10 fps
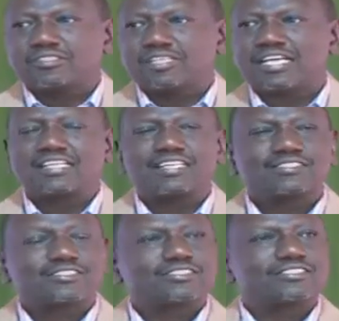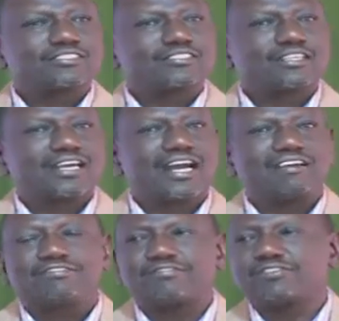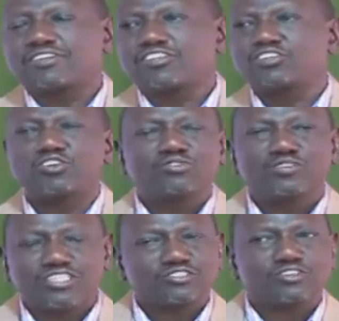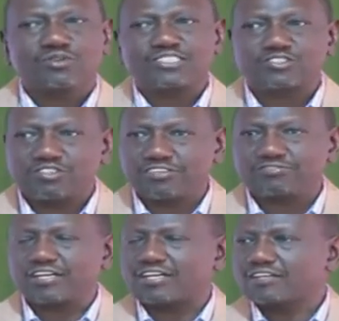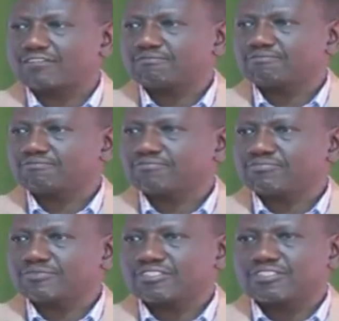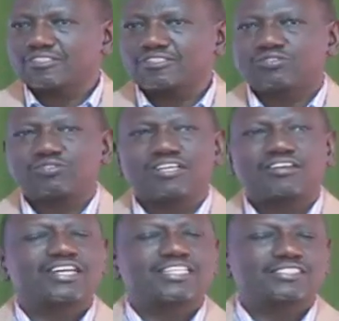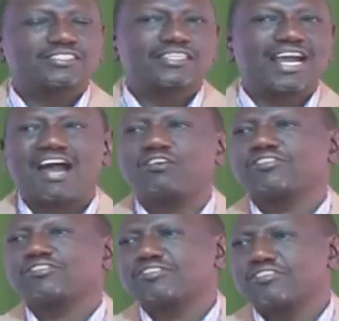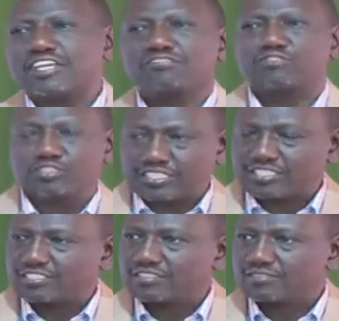Kenyans have no reason whatsoever to regret how they voted.